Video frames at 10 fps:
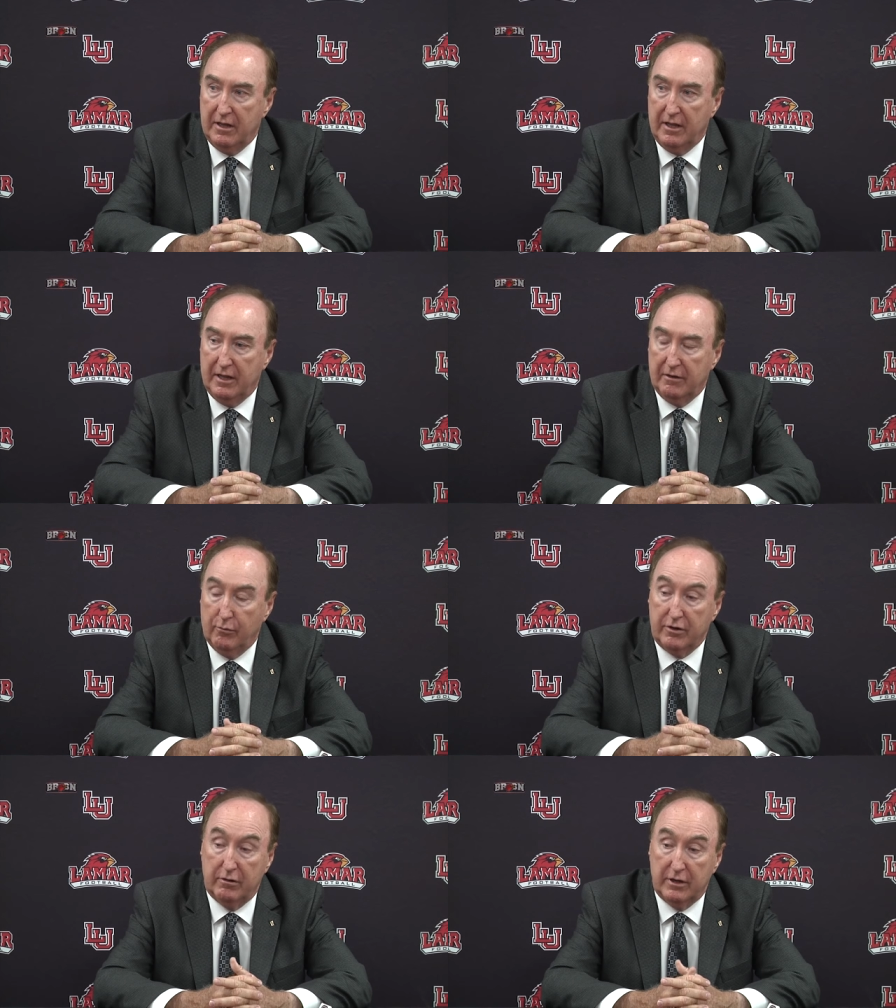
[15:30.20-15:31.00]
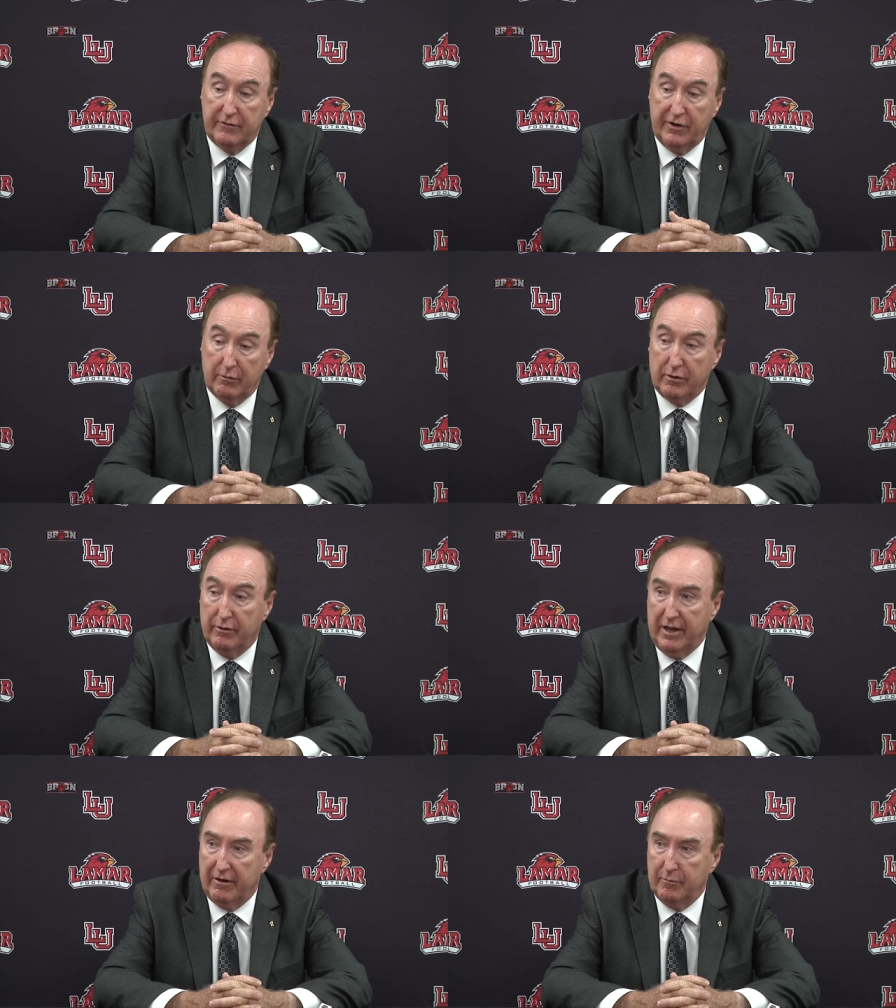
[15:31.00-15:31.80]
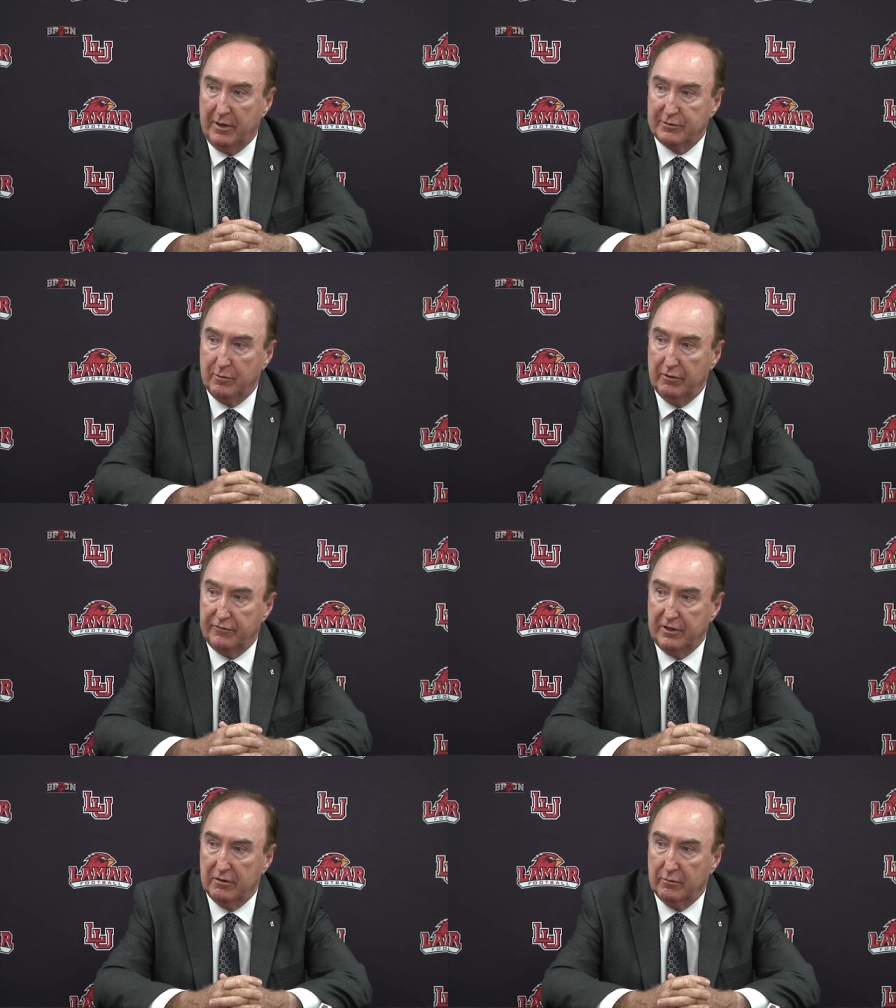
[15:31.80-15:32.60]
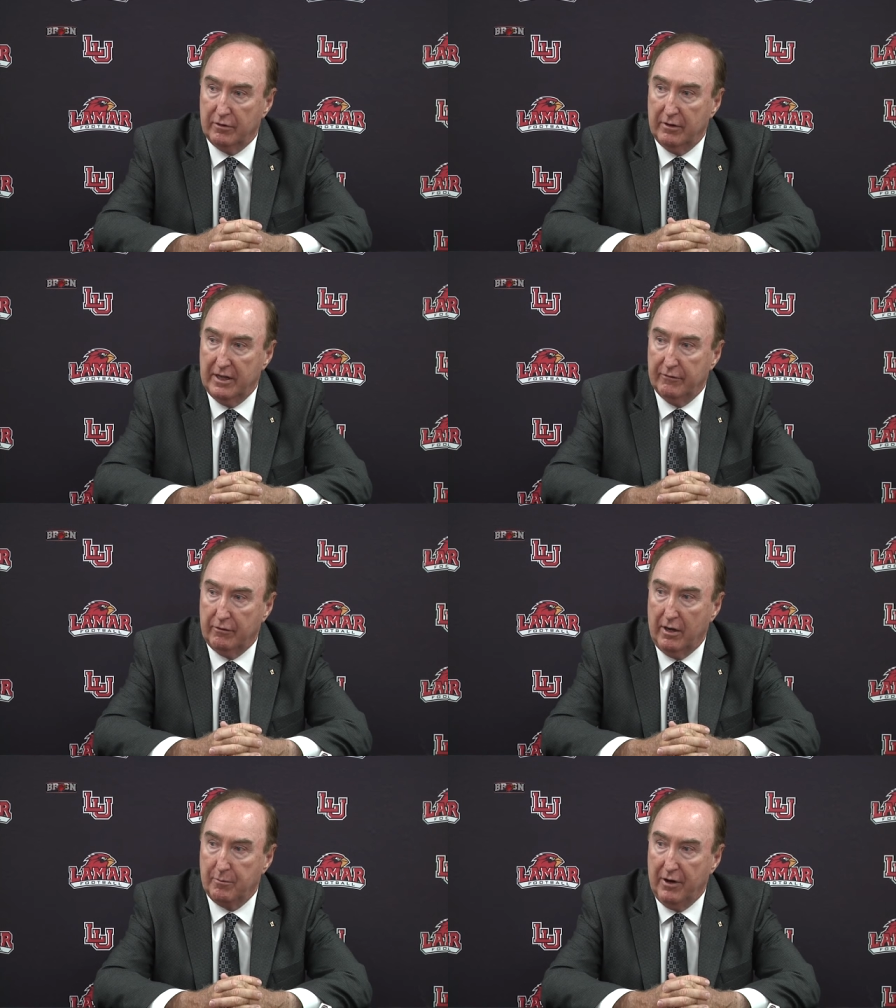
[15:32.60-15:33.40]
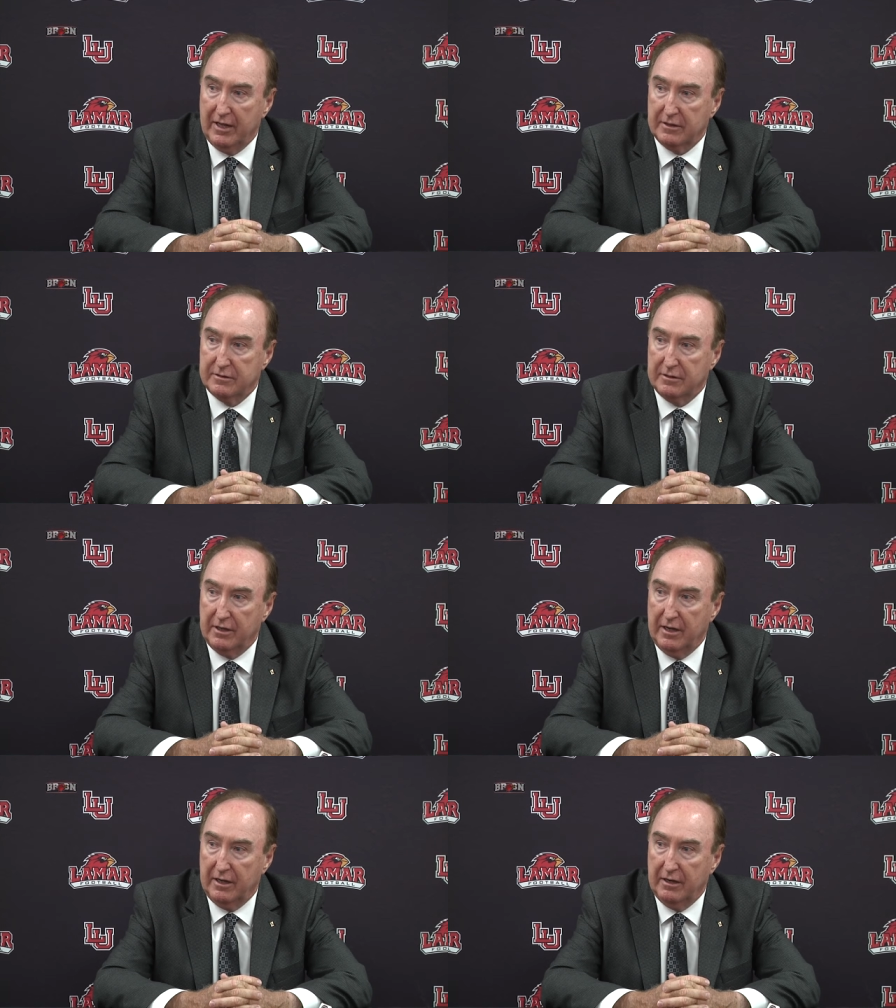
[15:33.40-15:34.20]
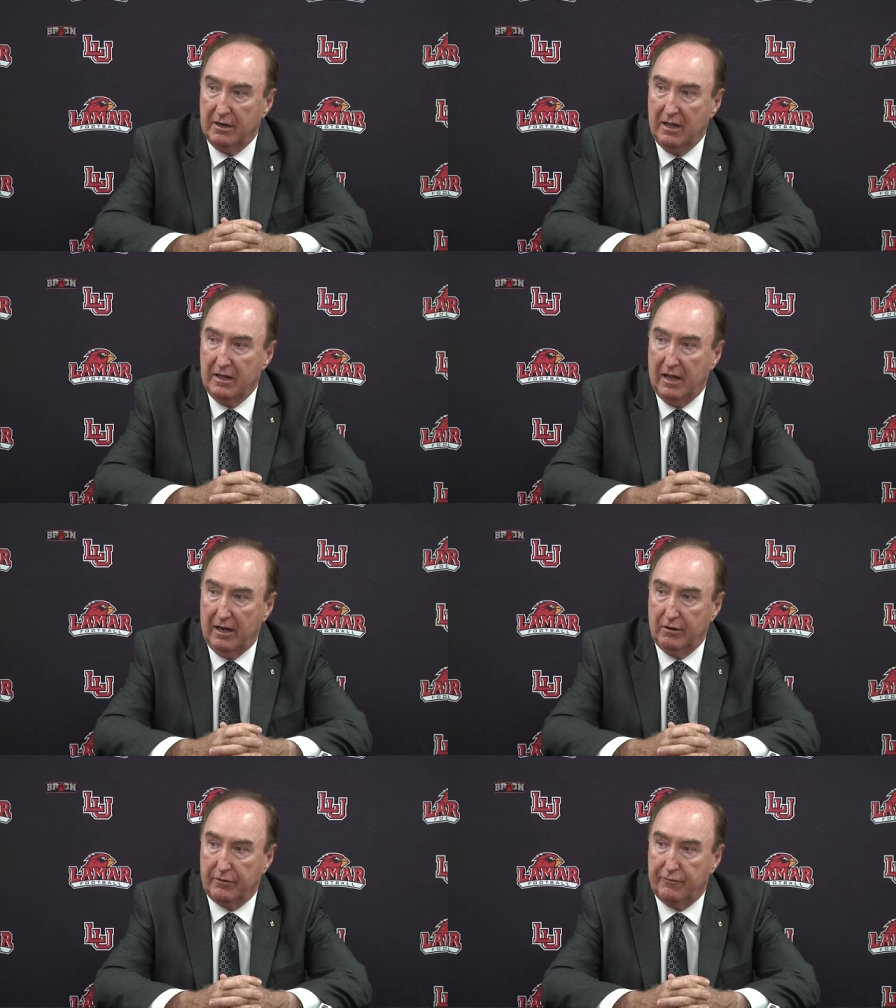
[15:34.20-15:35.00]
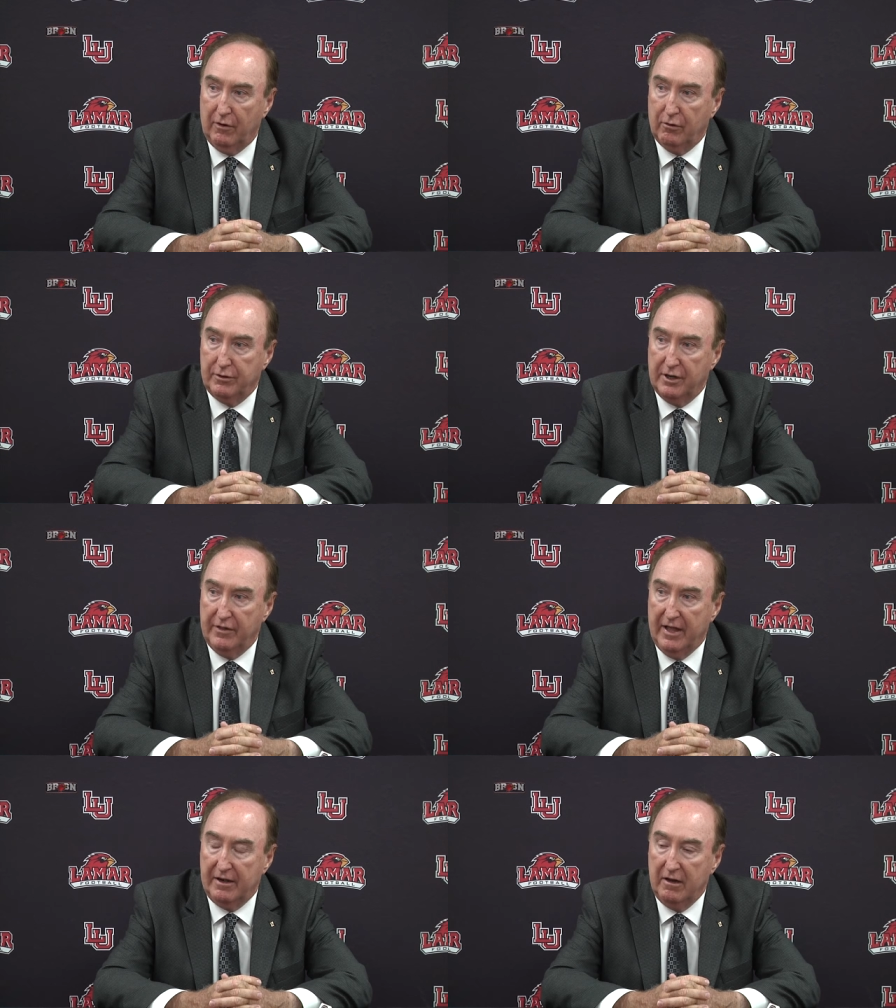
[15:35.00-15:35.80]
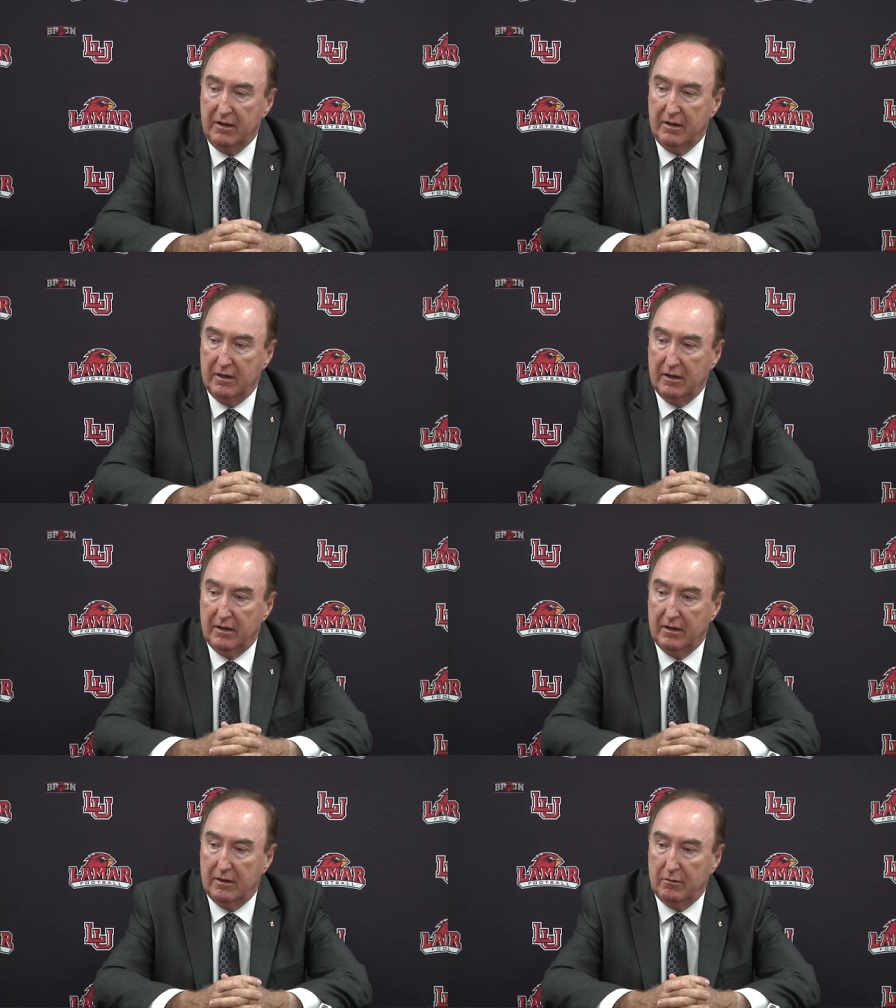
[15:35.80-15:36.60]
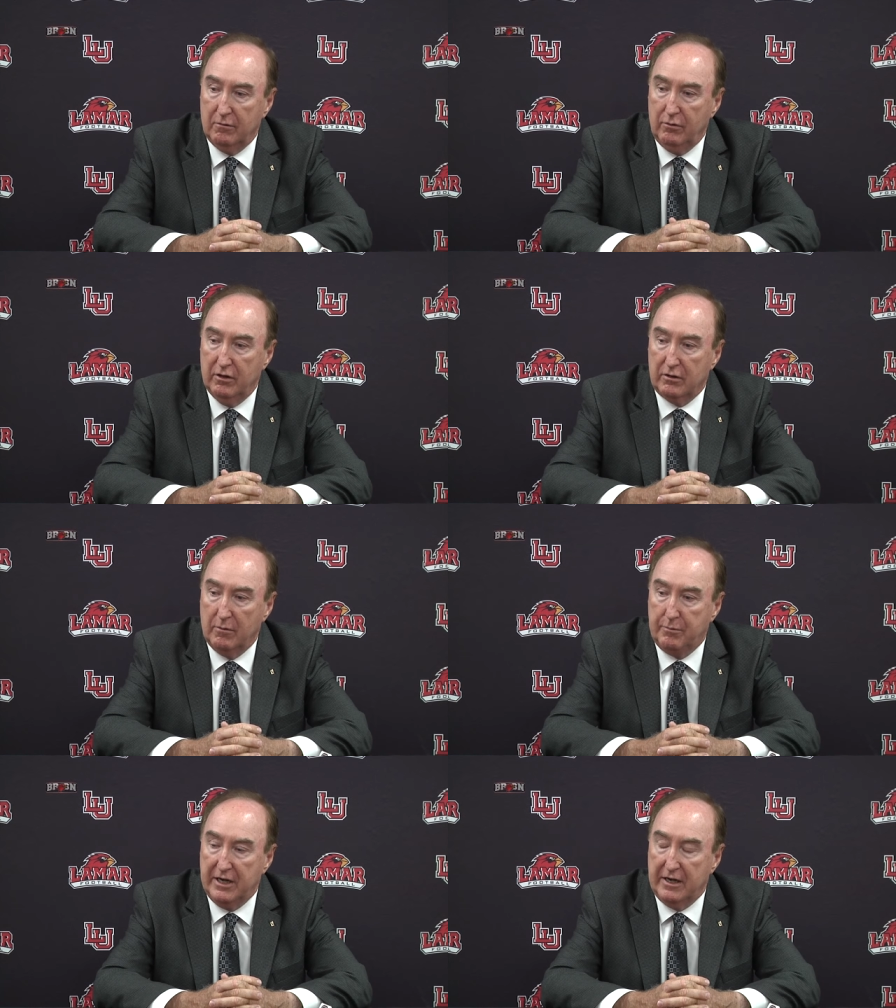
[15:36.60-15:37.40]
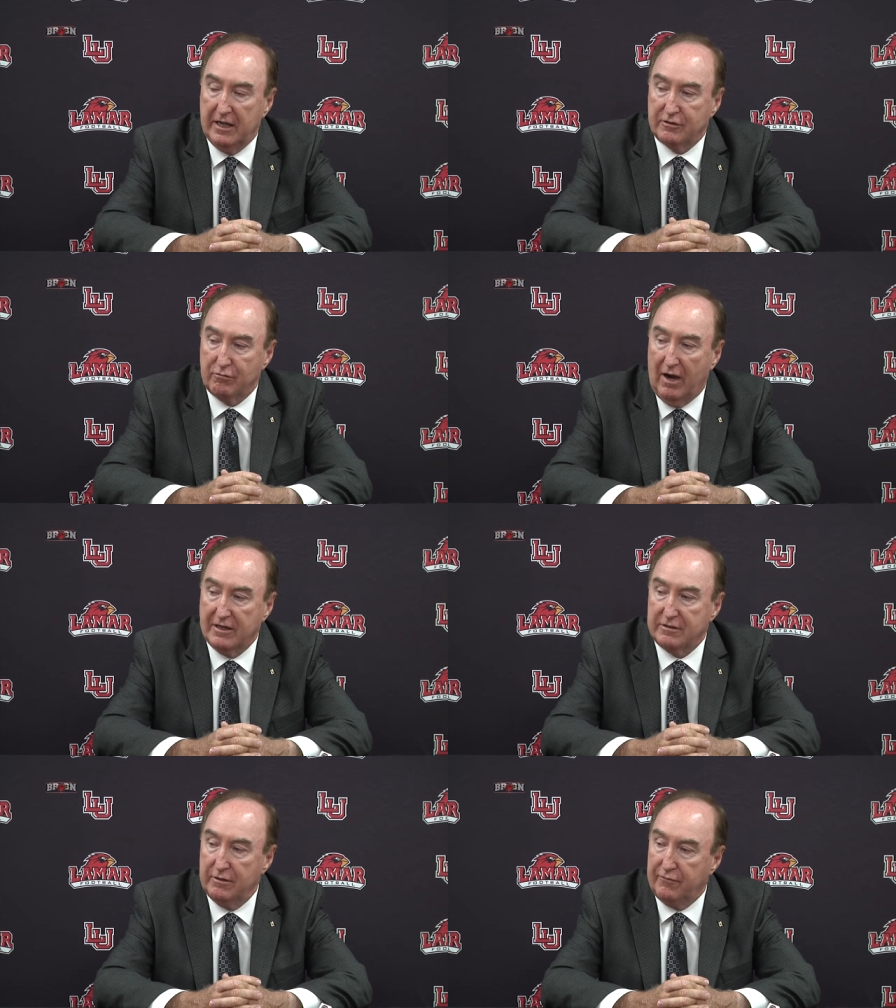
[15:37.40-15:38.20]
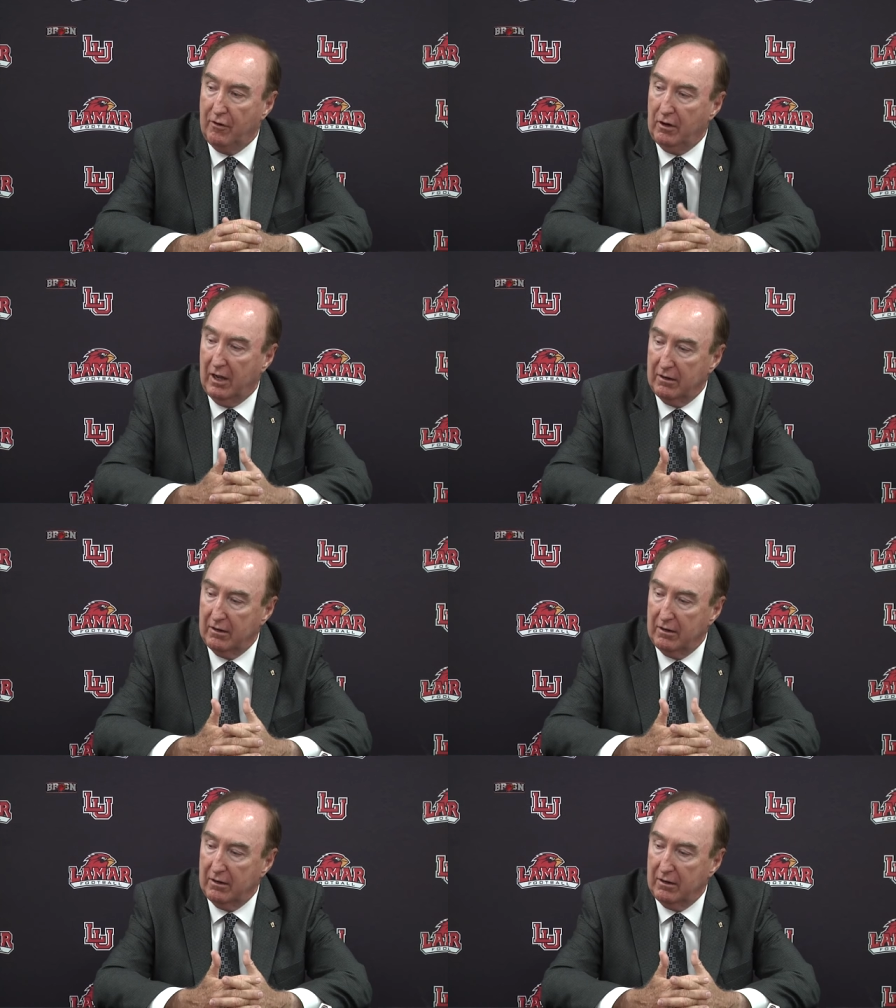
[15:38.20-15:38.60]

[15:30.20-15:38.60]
And we're going to leave here. We're going out on the baseball field. and We're going to have a great practice today, and I look forward to that. Uh, will compete against Rice in the fall.